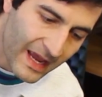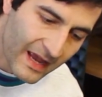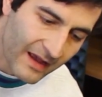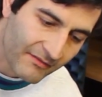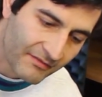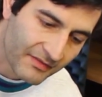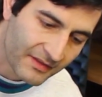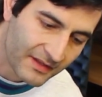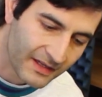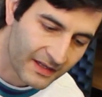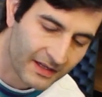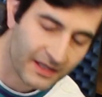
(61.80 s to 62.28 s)

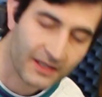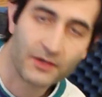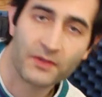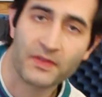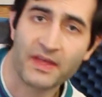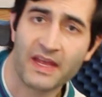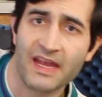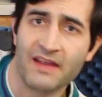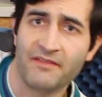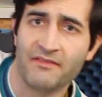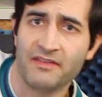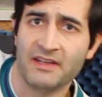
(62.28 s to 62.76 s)
have the, you know,
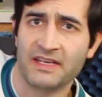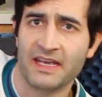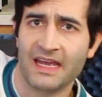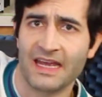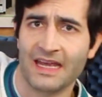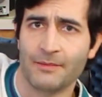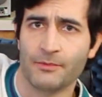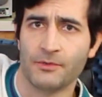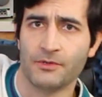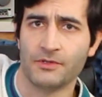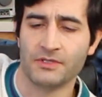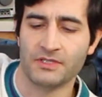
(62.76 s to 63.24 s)
the AV
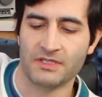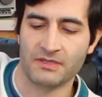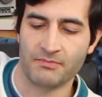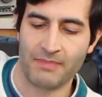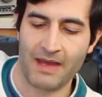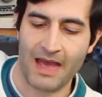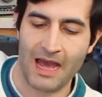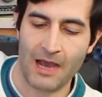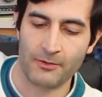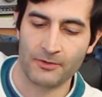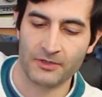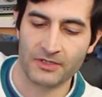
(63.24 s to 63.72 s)
cables and
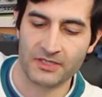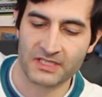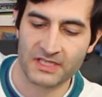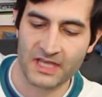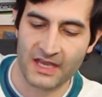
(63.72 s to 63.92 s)
power and